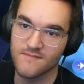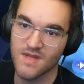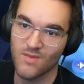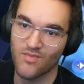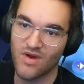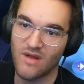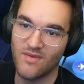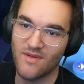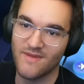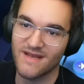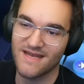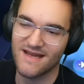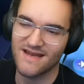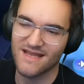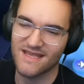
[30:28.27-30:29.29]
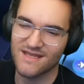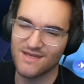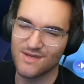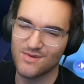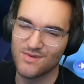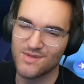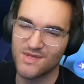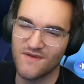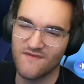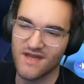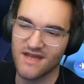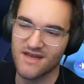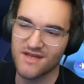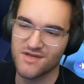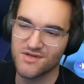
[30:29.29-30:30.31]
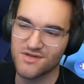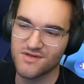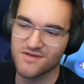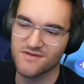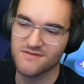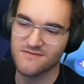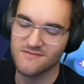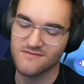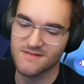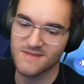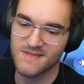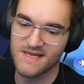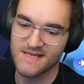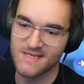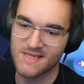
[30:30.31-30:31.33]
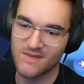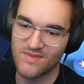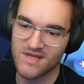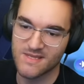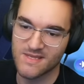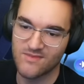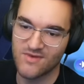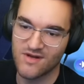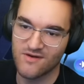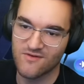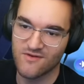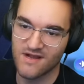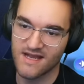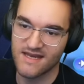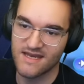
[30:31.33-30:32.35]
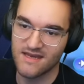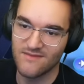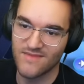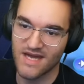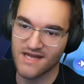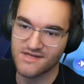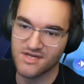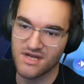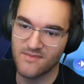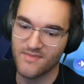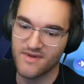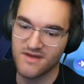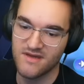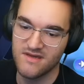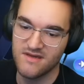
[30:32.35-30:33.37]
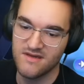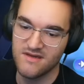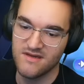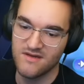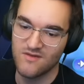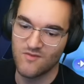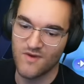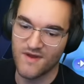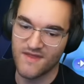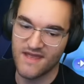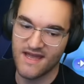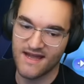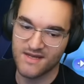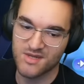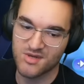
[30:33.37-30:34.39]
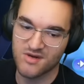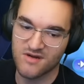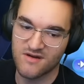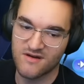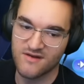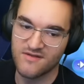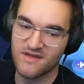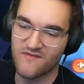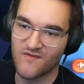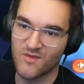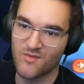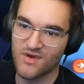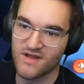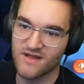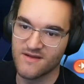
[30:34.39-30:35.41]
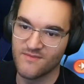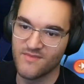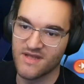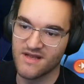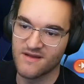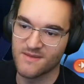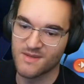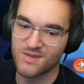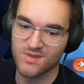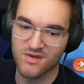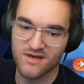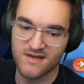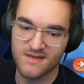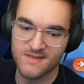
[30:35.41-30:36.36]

Probably not a huge advantage. This tends to be a somewhat grindy matchup, where the extra card you get from being on the draw is